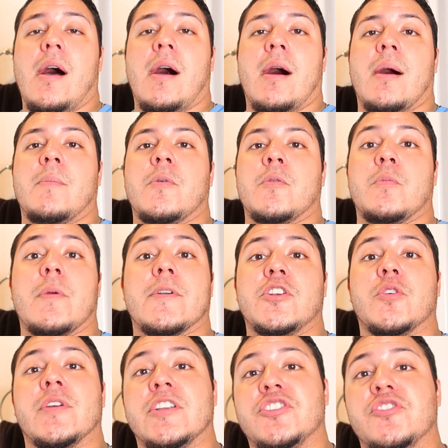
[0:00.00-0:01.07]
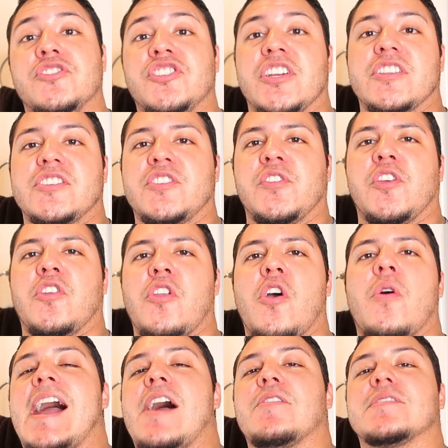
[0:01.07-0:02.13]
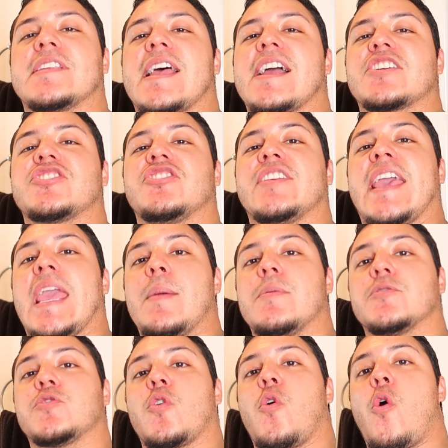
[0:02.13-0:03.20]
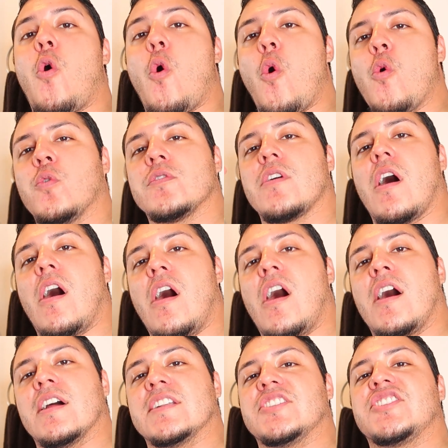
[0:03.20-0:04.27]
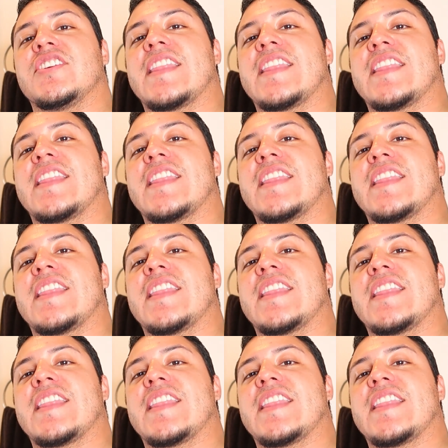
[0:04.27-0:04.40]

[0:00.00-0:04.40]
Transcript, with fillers: Um, when we were doing jujitsu, you I was actually able to hold on